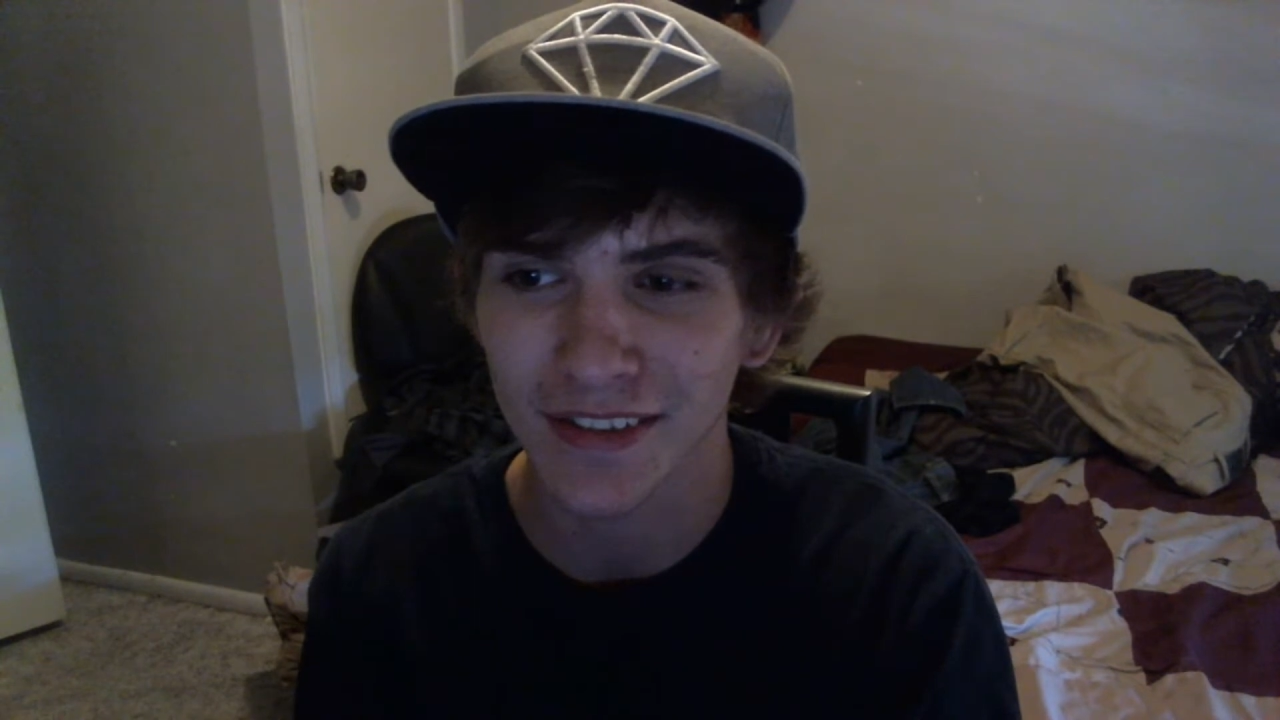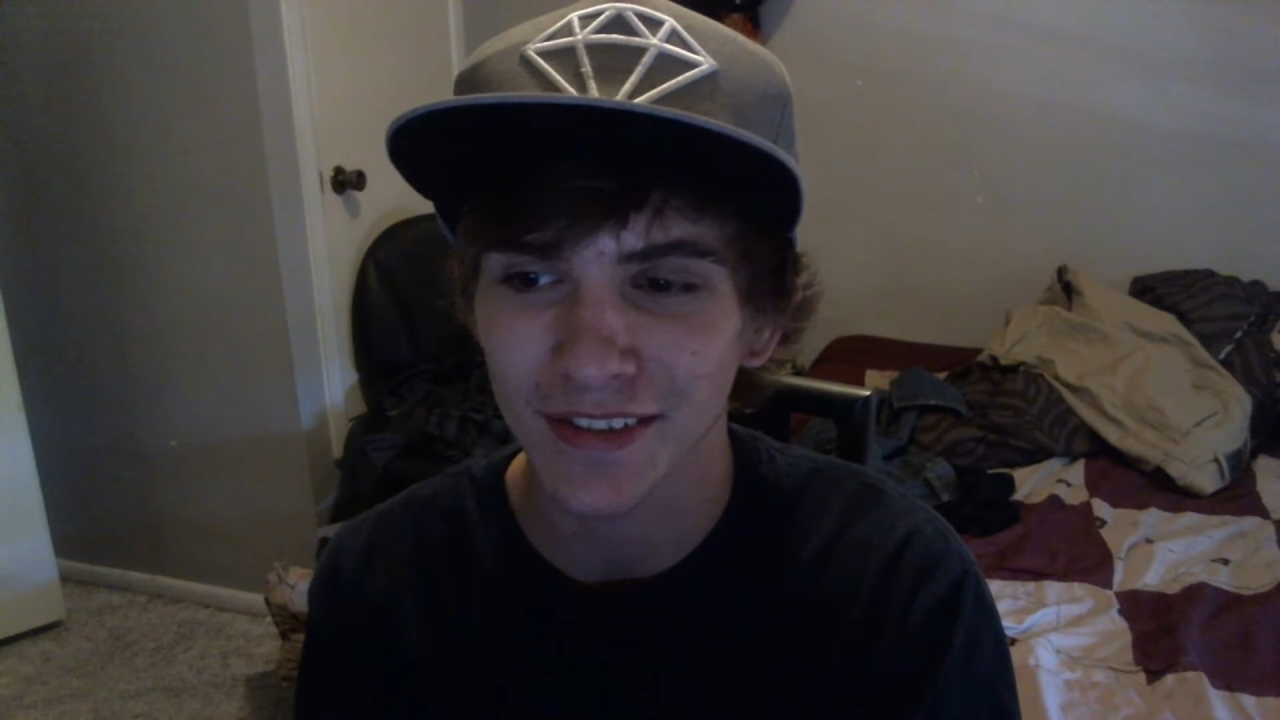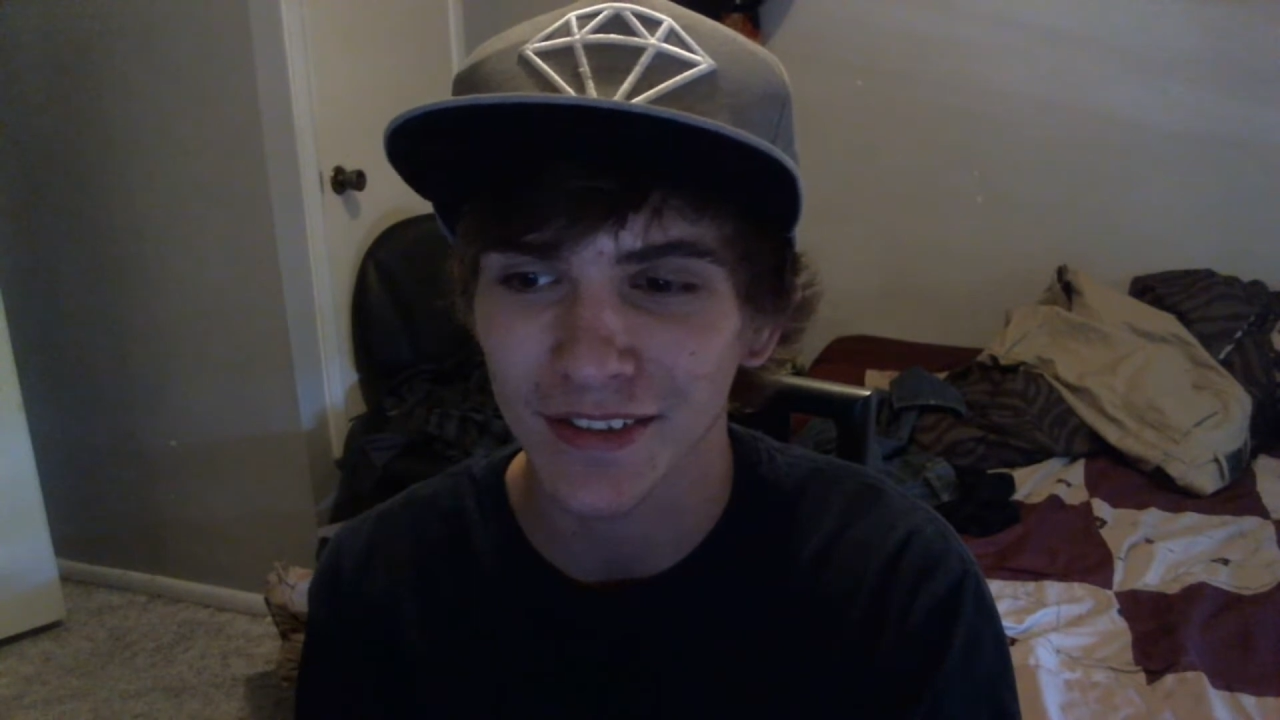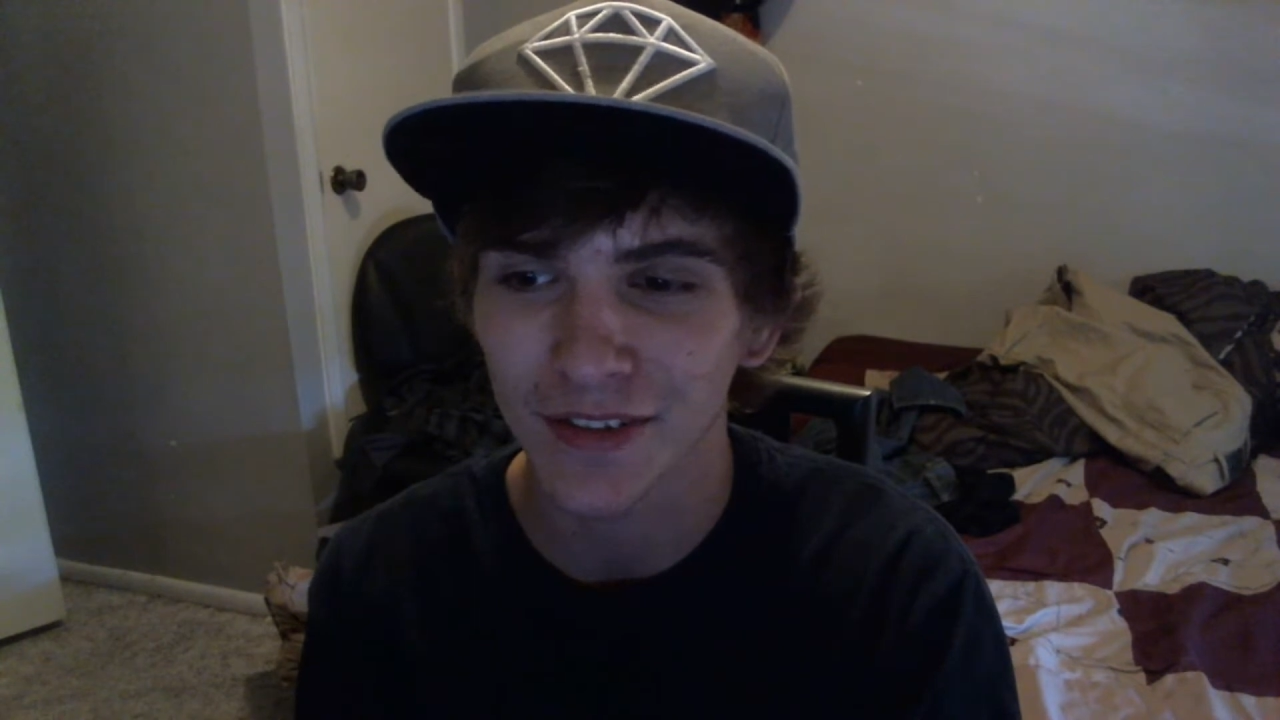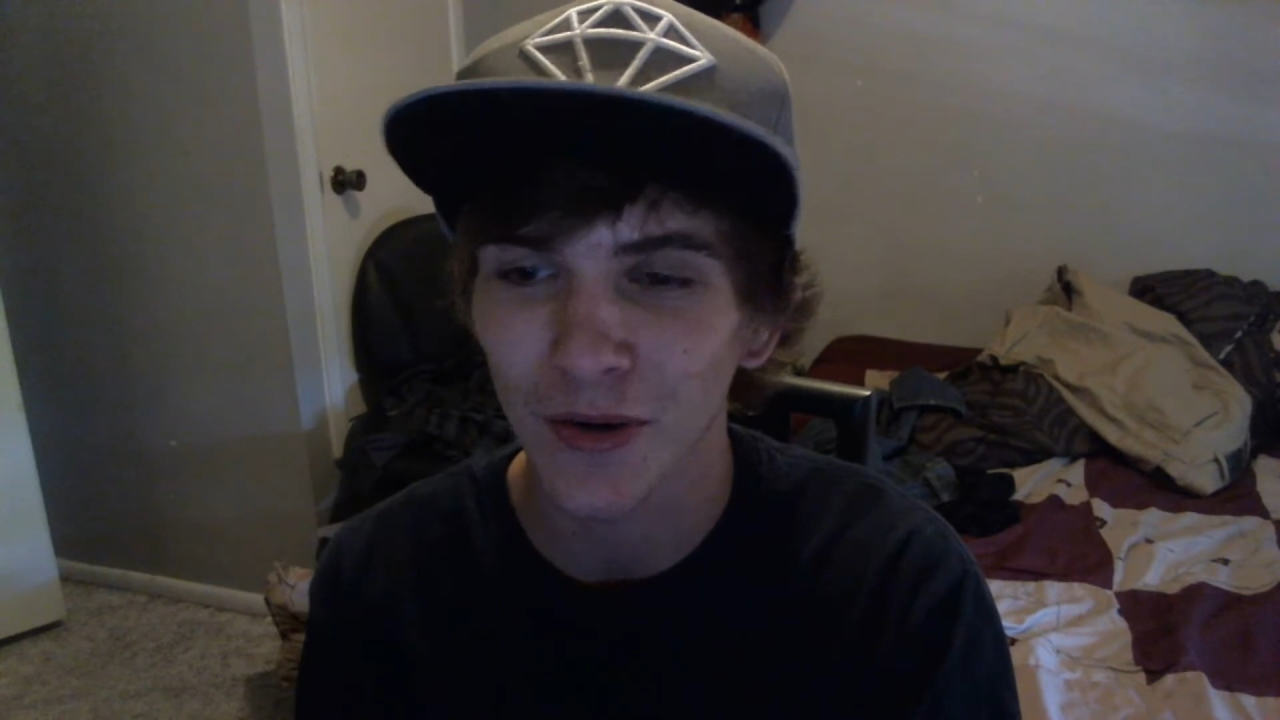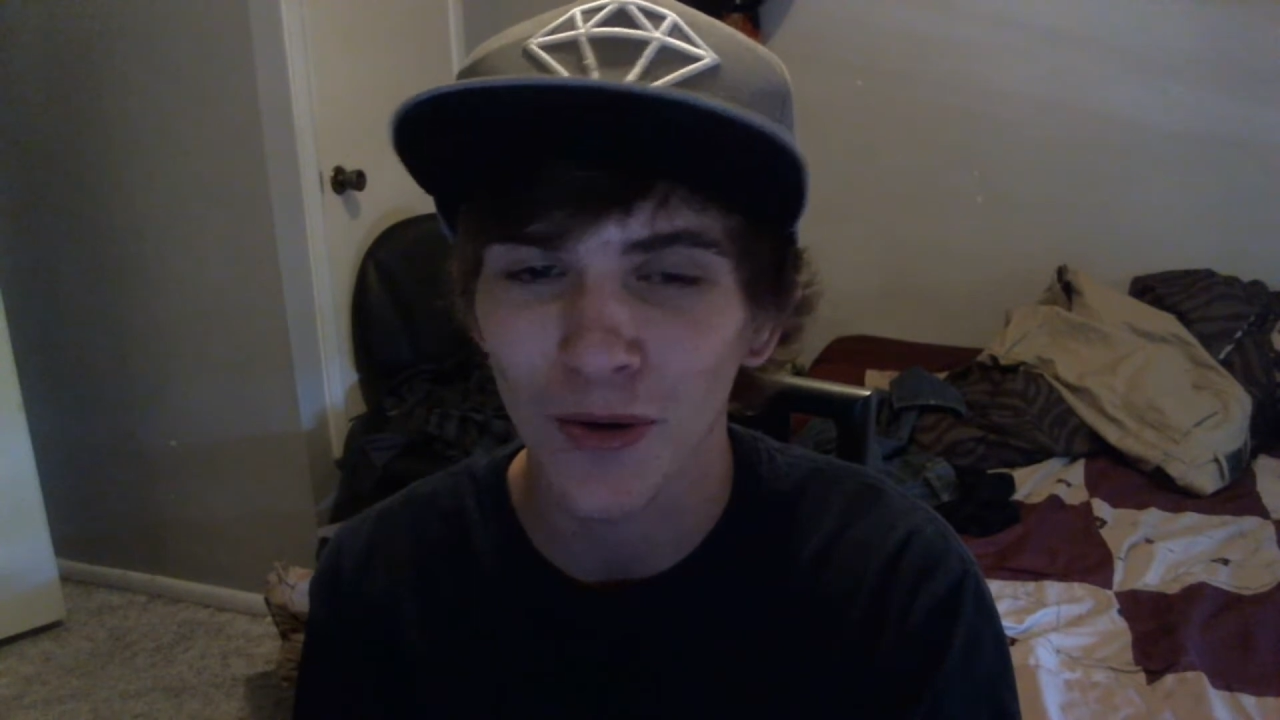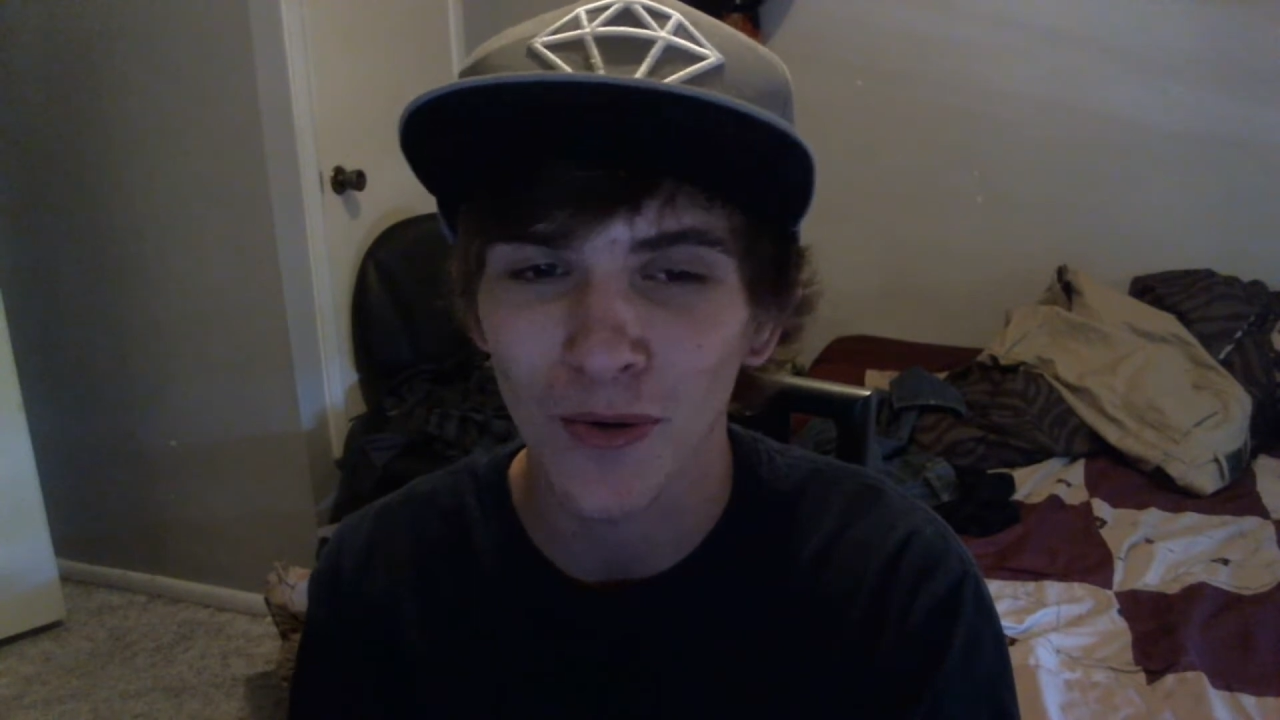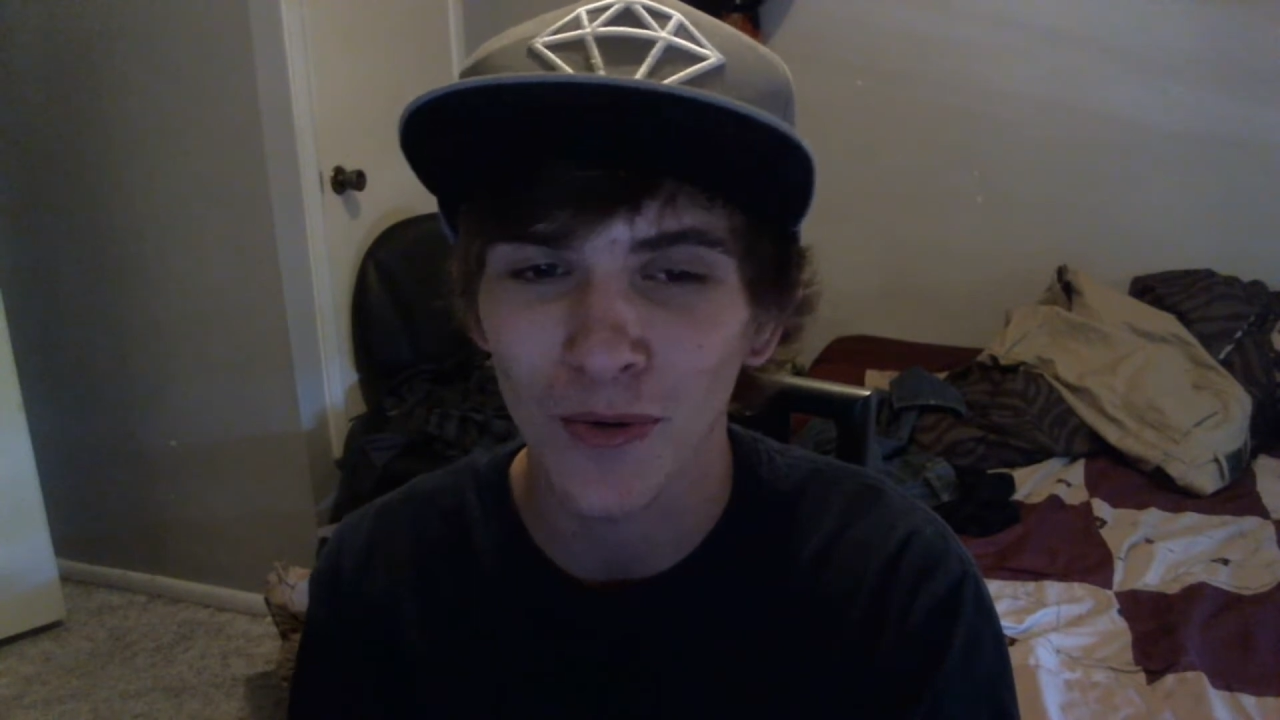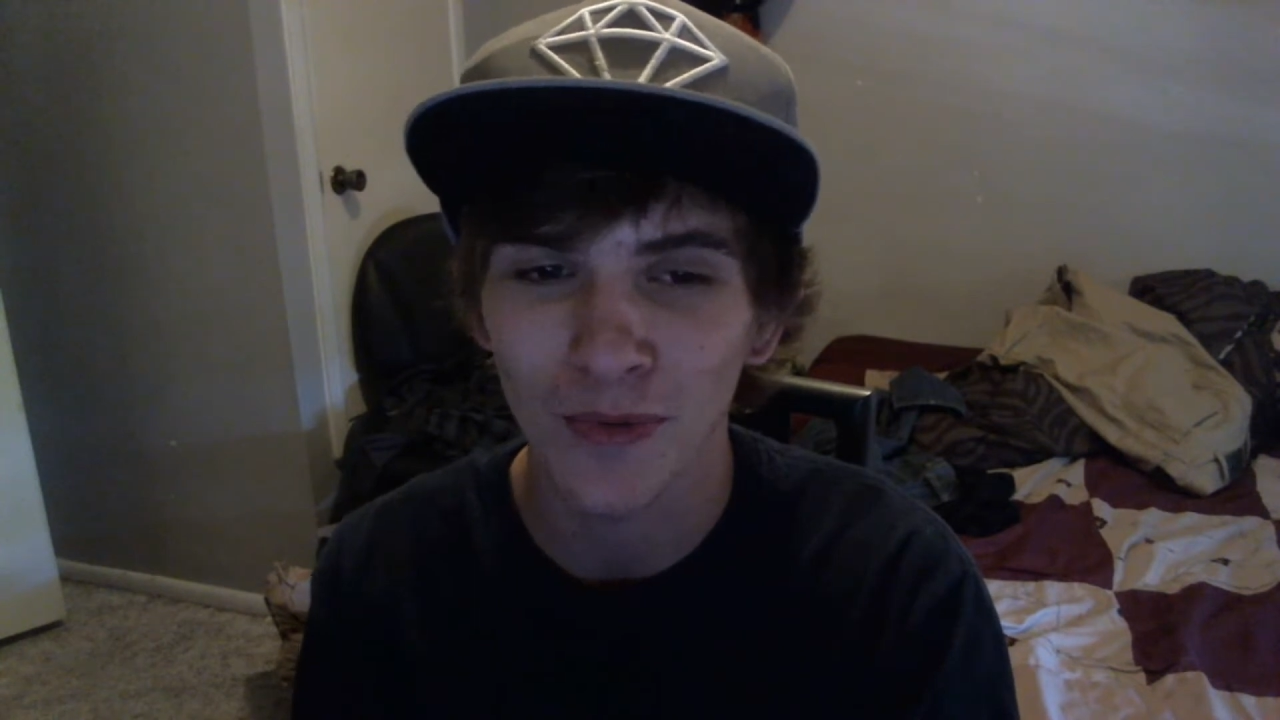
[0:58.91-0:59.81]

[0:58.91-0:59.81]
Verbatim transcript: no